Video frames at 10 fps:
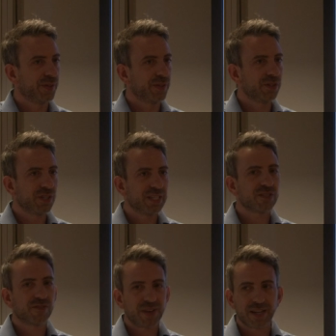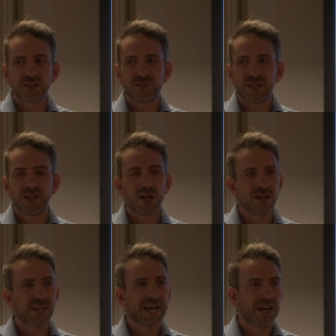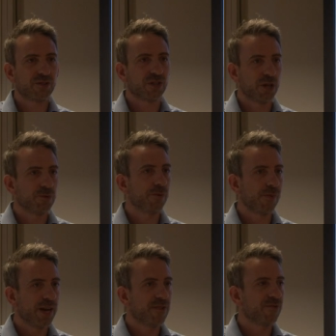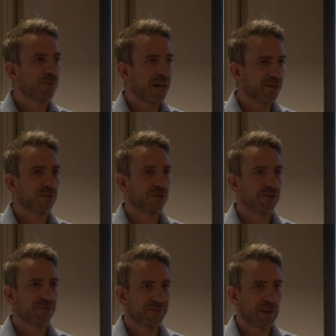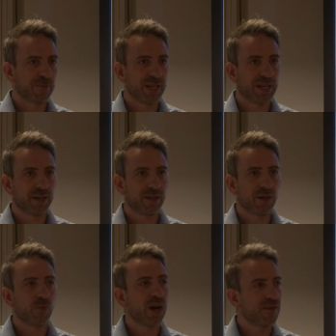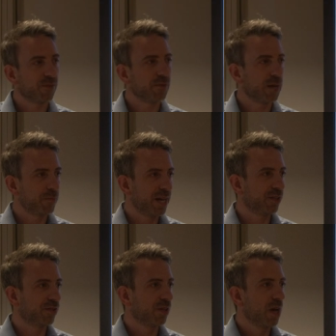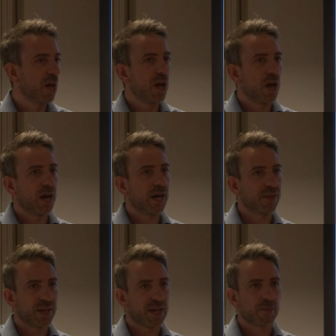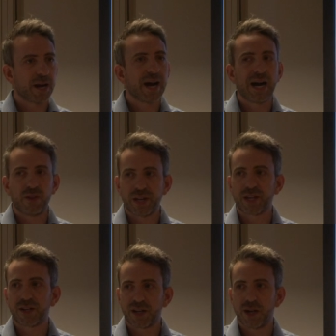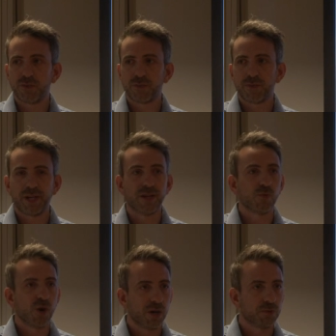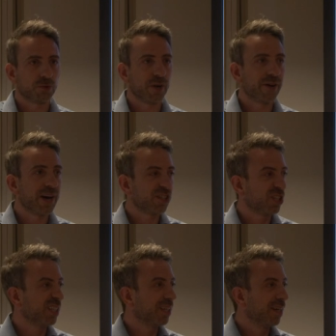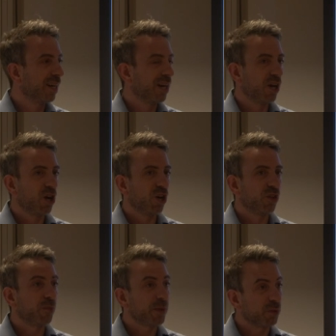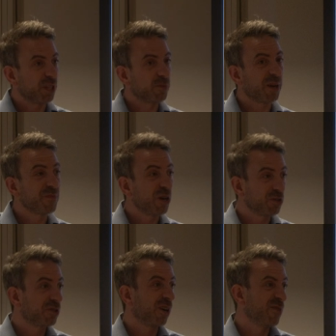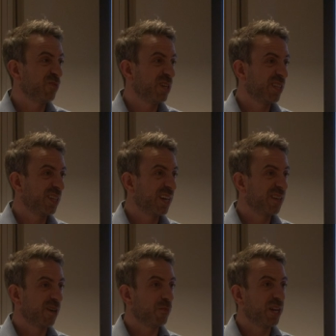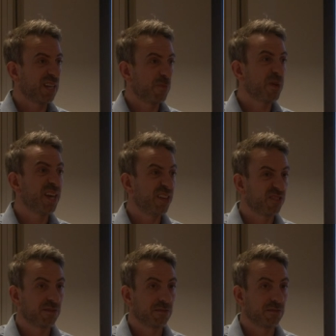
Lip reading: The teen's effectively learning how to cope away from adults and family, away from that base, and thinking about how they're going to cope in a world where actually the people they spend most time with end up being their peers.